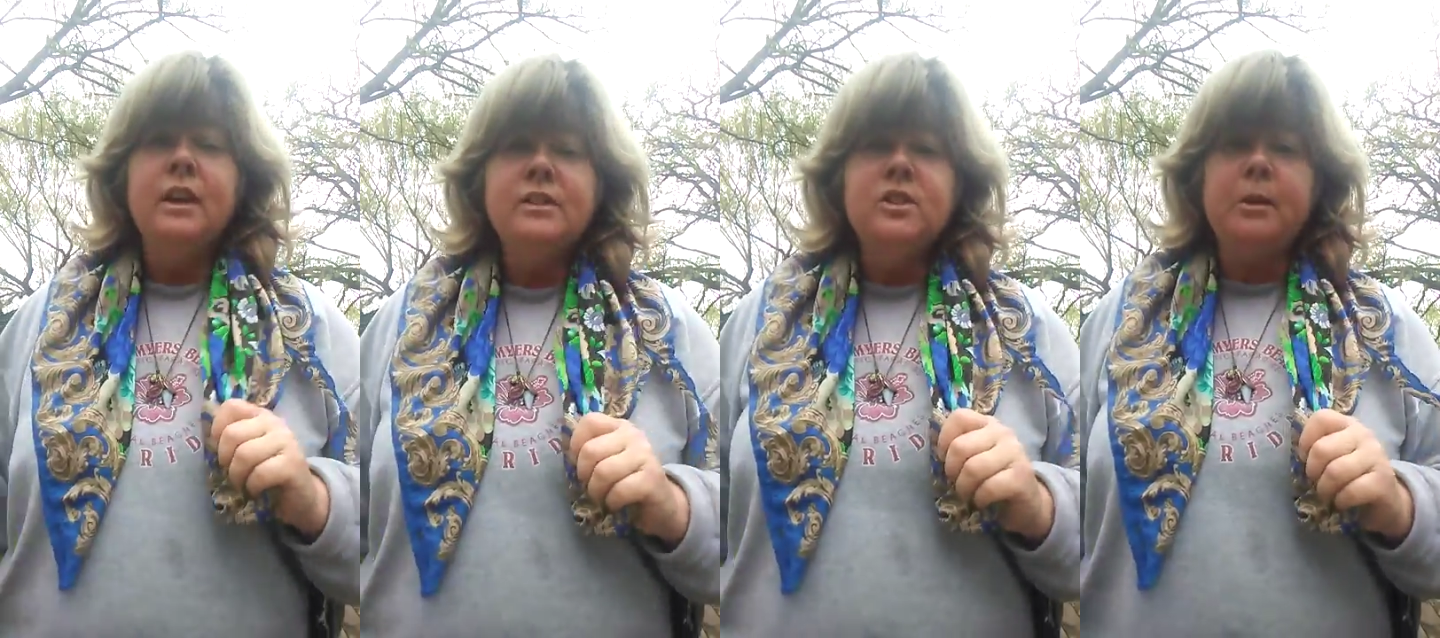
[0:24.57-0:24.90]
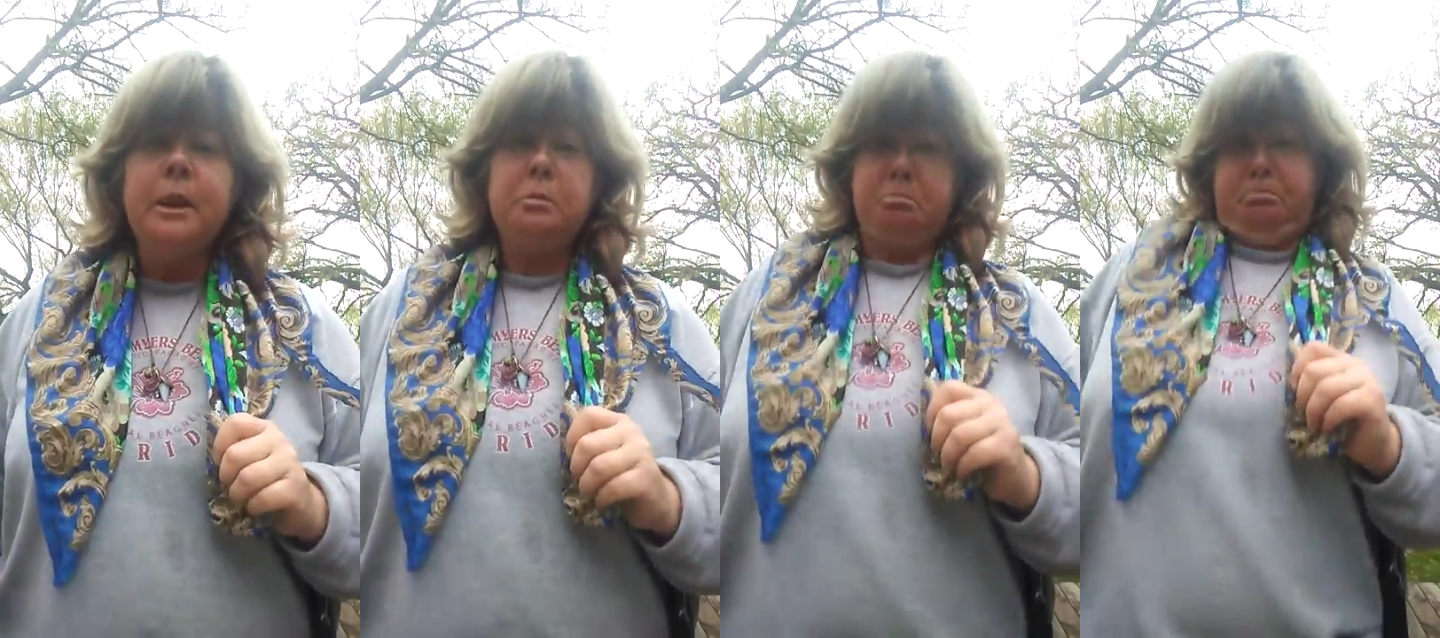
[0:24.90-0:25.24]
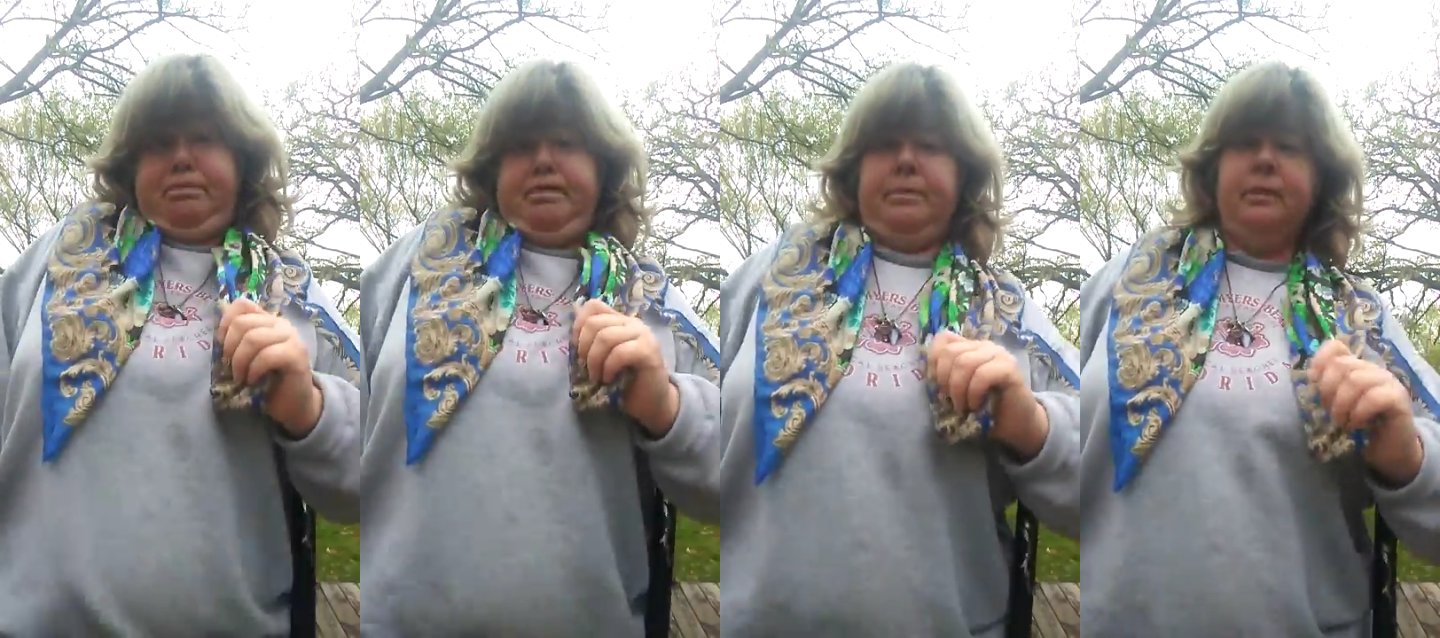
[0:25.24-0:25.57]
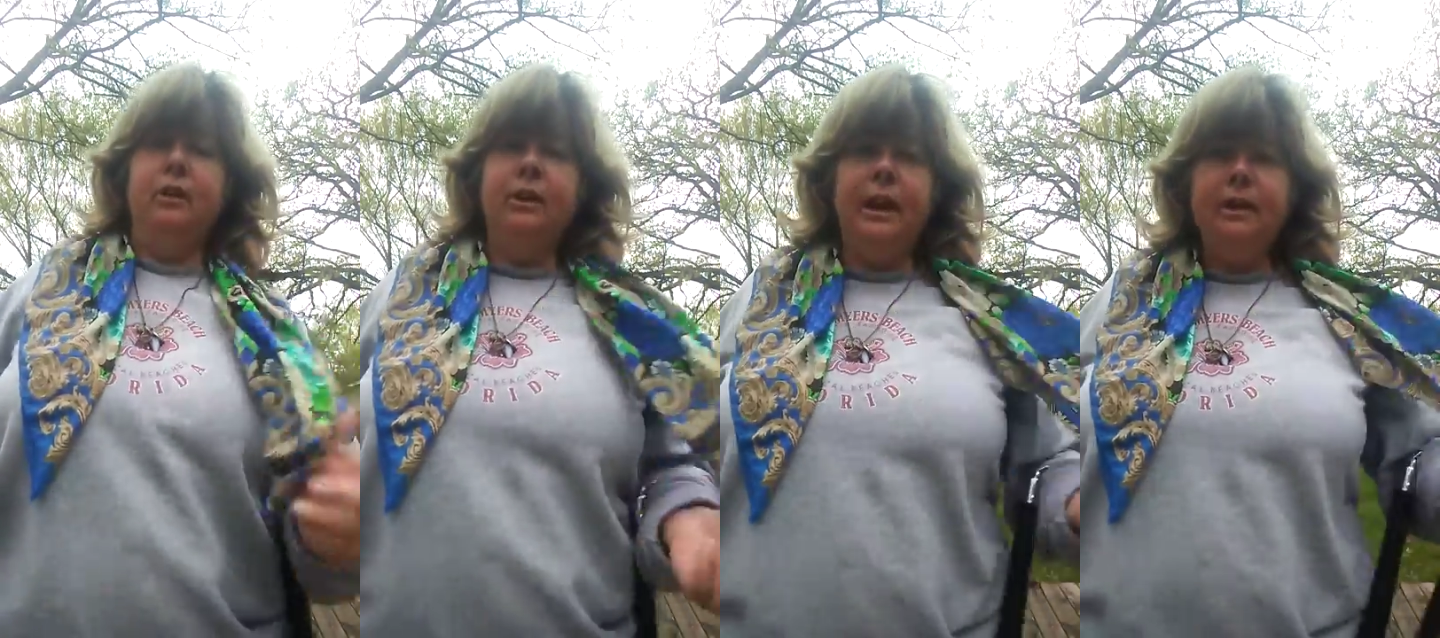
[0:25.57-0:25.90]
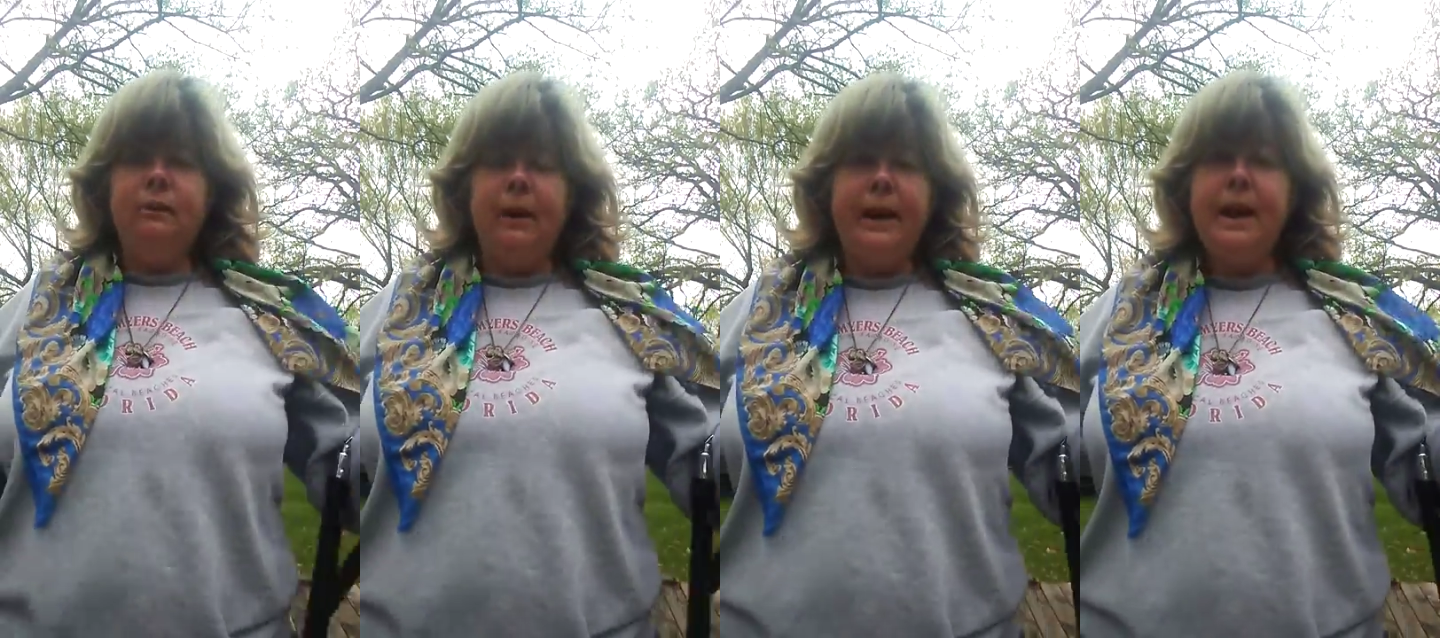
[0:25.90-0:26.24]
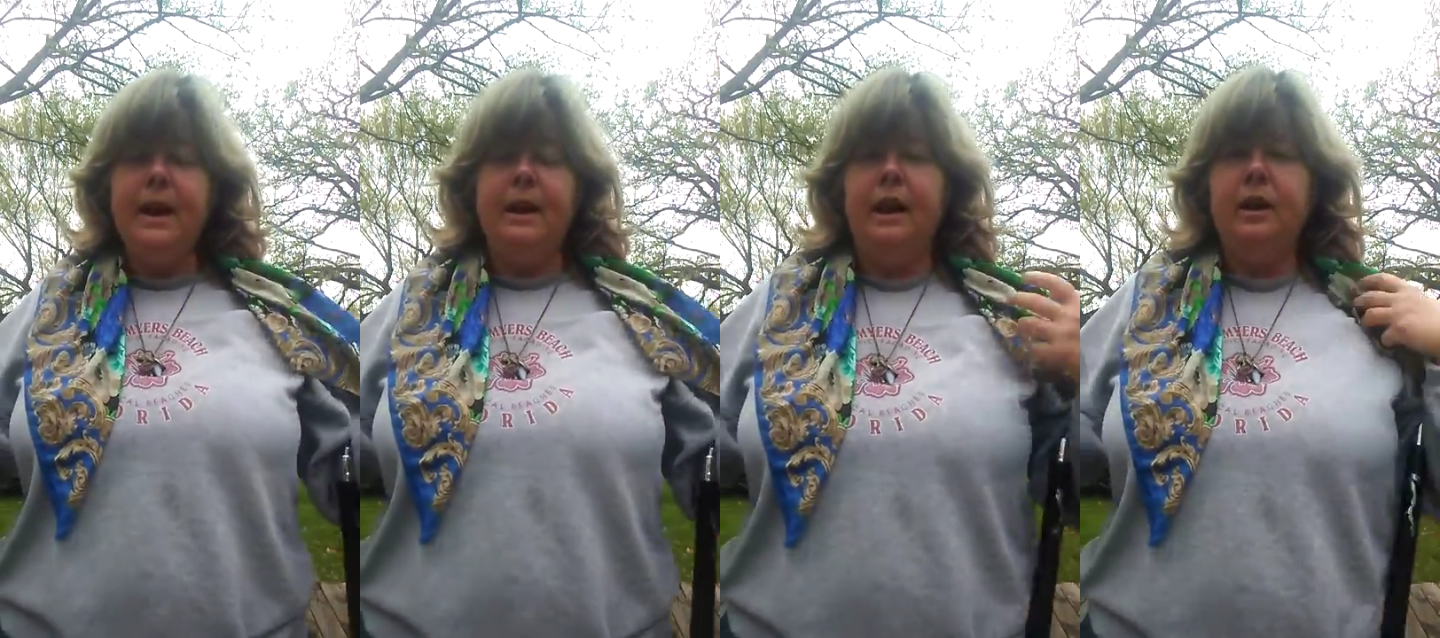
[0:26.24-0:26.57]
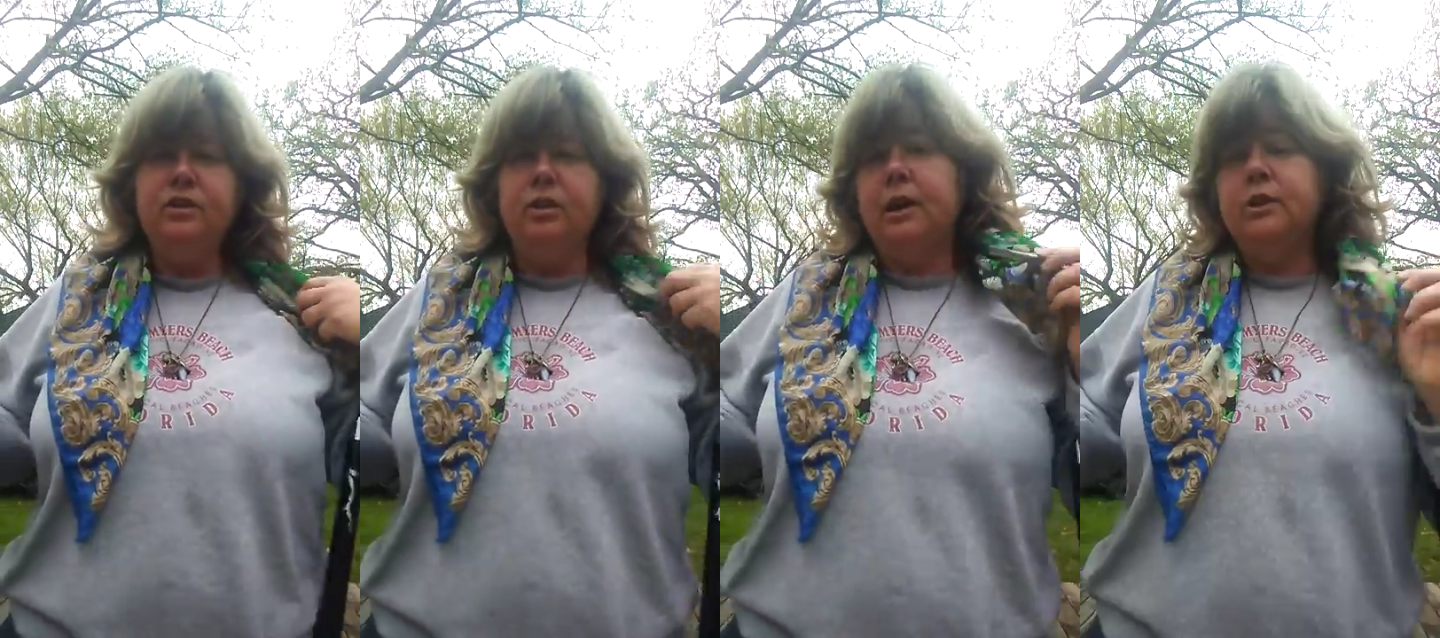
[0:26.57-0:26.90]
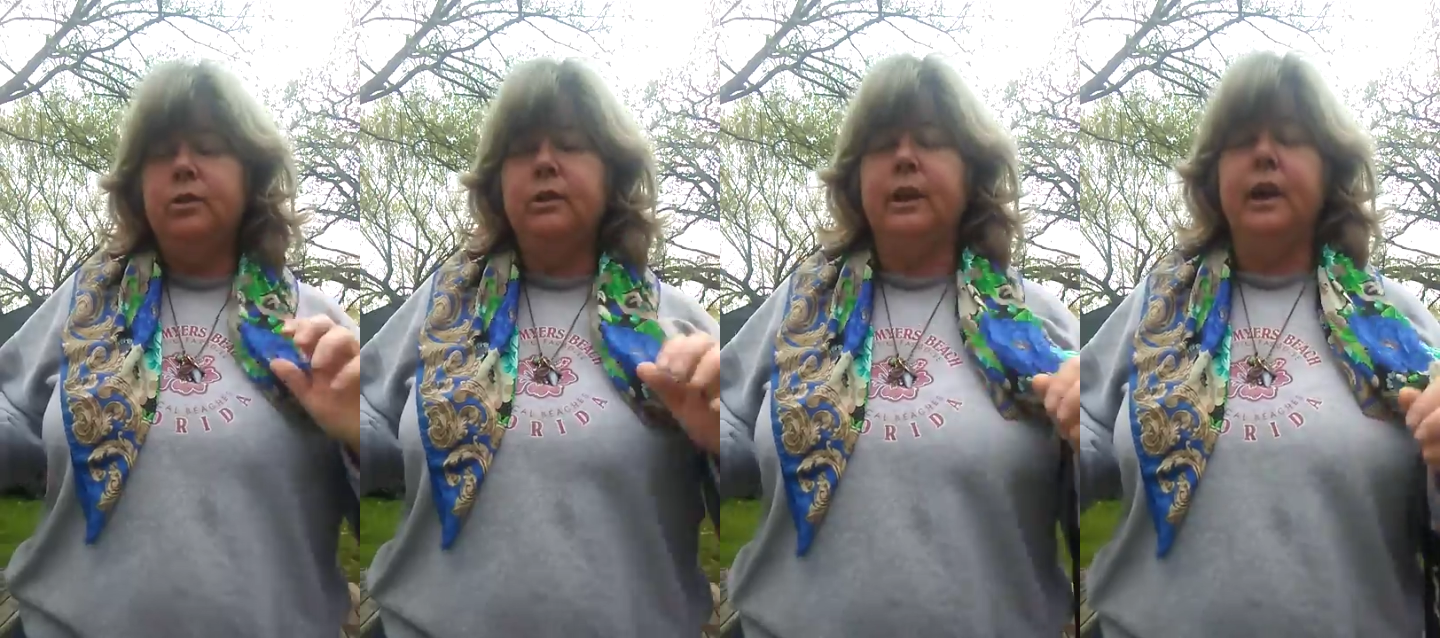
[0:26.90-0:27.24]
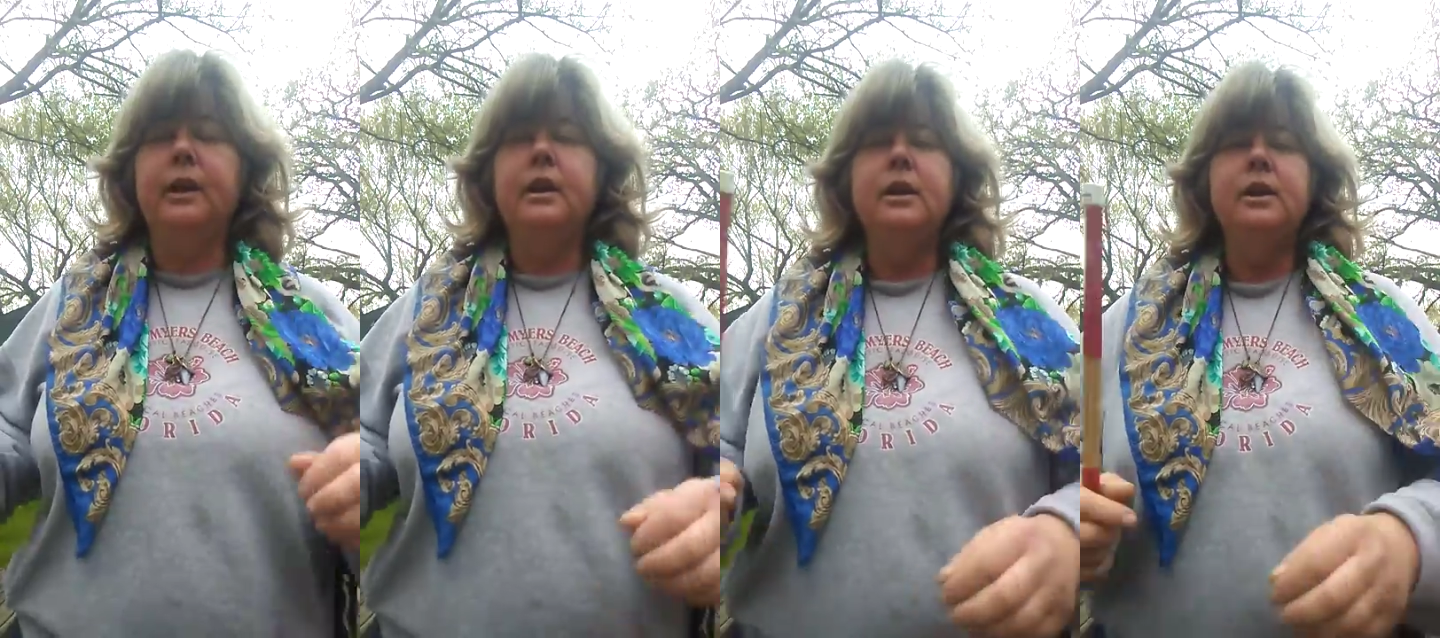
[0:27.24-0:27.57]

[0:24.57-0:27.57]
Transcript: So I'm like, okay, why not? I'll try doing that.